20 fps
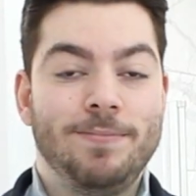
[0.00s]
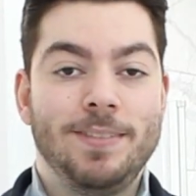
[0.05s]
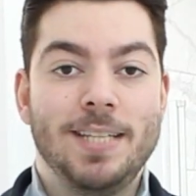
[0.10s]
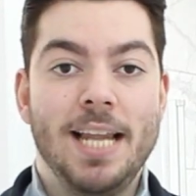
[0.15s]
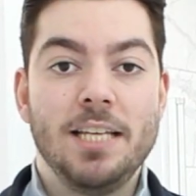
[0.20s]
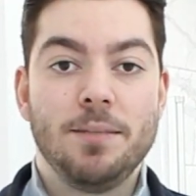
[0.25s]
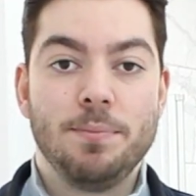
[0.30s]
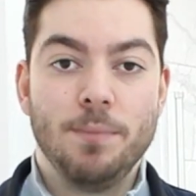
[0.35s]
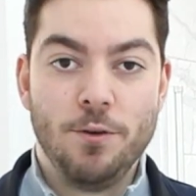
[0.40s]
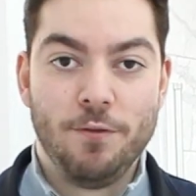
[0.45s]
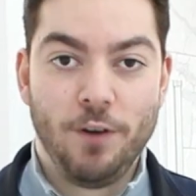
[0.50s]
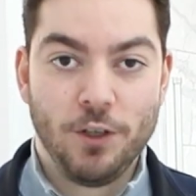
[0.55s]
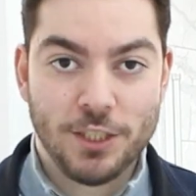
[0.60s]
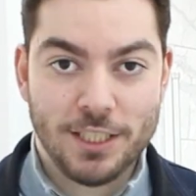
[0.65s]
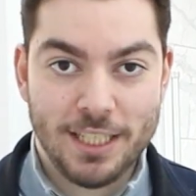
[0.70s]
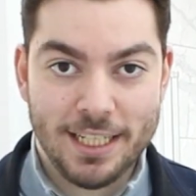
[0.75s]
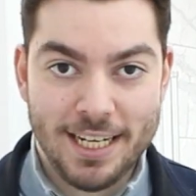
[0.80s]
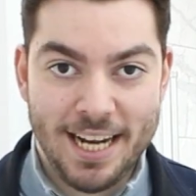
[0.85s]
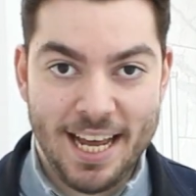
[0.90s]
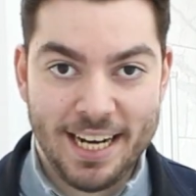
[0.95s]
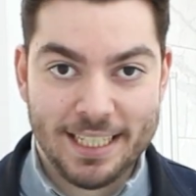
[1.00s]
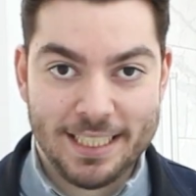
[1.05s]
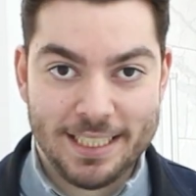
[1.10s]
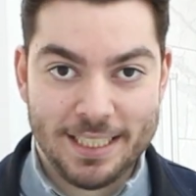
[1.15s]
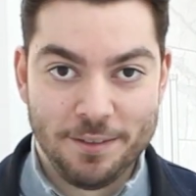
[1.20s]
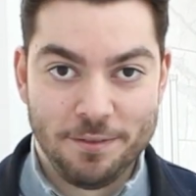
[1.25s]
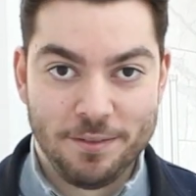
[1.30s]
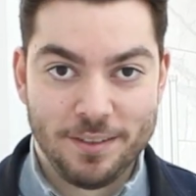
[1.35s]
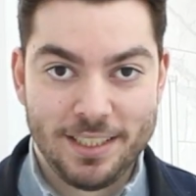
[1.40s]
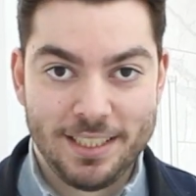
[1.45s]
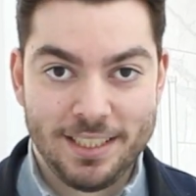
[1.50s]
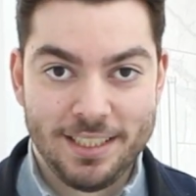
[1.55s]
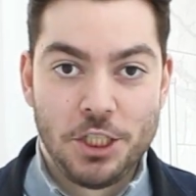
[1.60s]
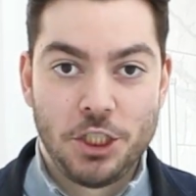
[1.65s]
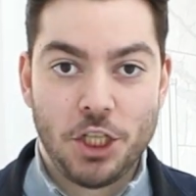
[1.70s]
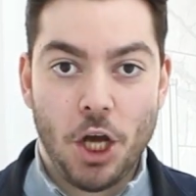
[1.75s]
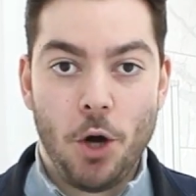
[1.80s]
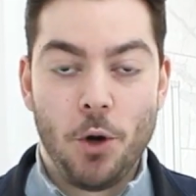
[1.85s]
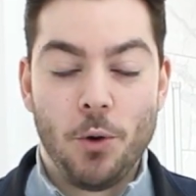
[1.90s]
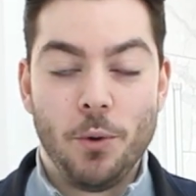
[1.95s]
let's move on to the negatives.
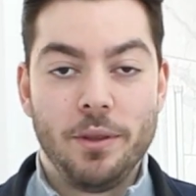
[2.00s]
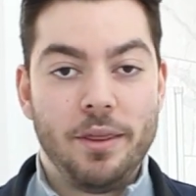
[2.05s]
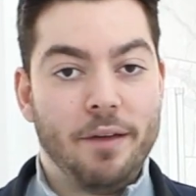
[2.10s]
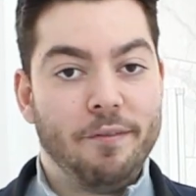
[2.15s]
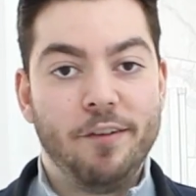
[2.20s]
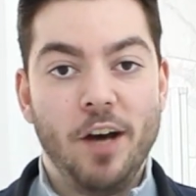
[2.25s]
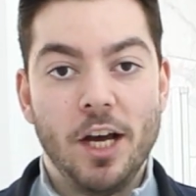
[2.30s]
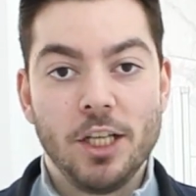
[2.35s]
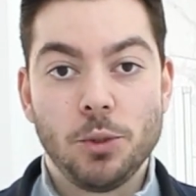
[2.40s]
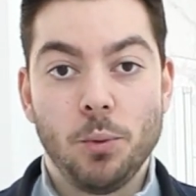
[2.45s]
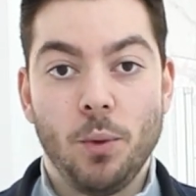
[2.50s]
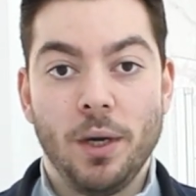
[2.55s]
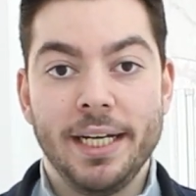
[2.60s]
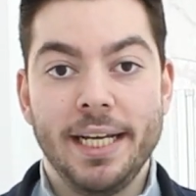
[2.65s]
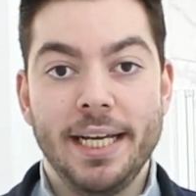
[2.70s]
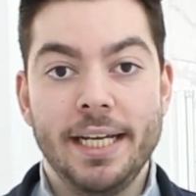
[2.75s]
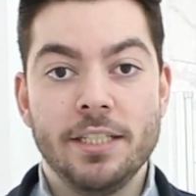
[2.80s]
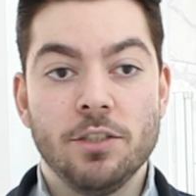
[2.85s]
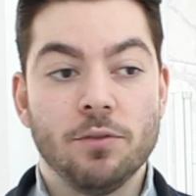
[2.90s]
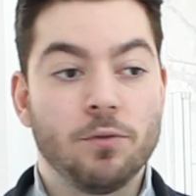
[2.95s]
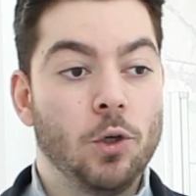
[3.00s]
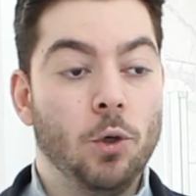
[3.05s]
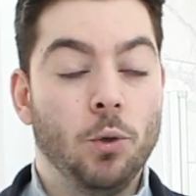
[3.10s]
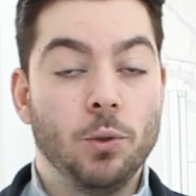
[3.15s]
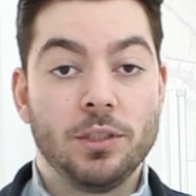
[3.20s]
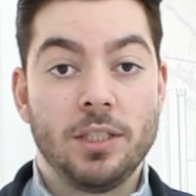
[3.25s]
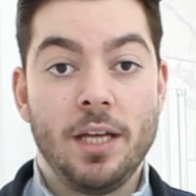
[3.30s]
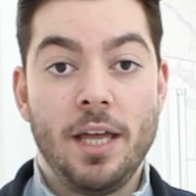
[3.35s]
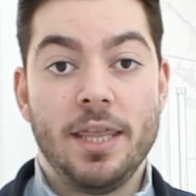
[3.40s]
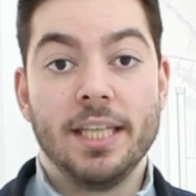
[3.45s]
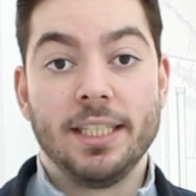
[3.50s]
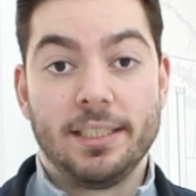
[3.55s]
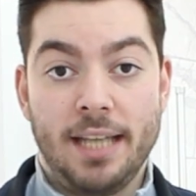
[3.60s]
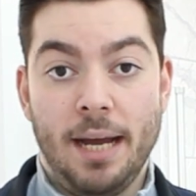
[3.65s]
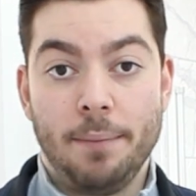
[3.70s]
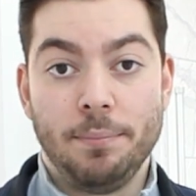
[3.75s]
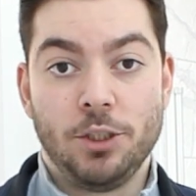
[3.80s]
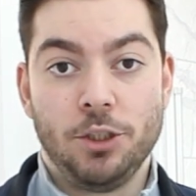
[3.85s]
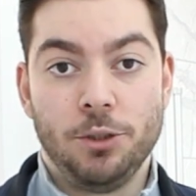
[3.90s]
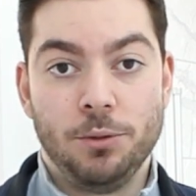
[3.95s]
So the first one is, of course, the
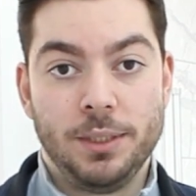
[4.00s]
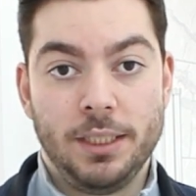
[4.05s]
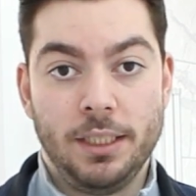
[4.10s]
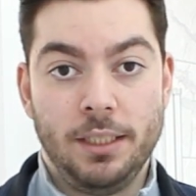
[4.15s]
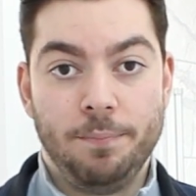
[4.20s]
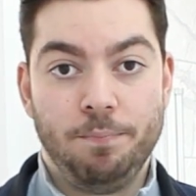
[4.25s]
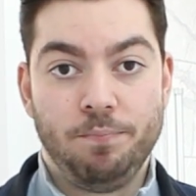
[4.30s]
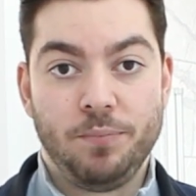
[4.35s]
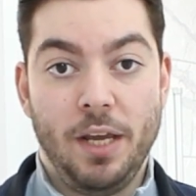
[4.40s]
stamp duty.